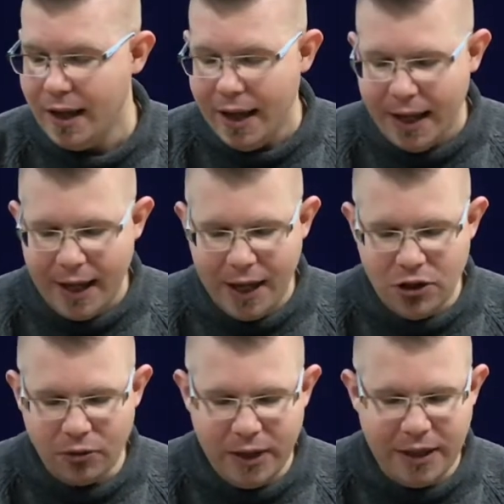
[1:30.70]
and you'll
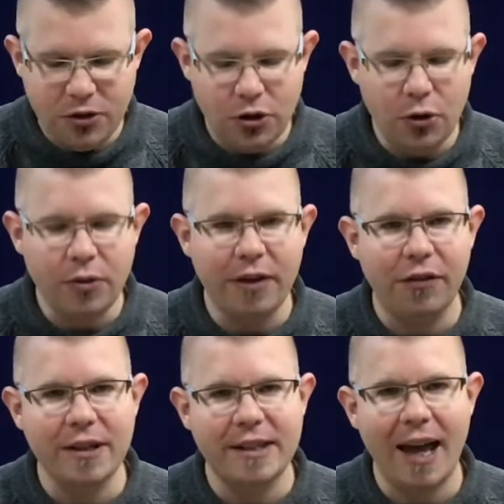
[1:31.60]
need two
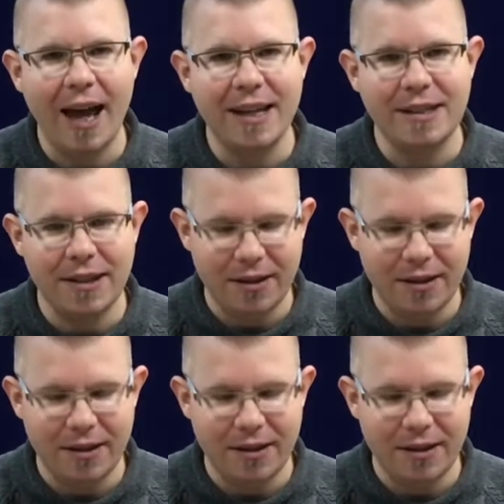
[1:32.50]
different sized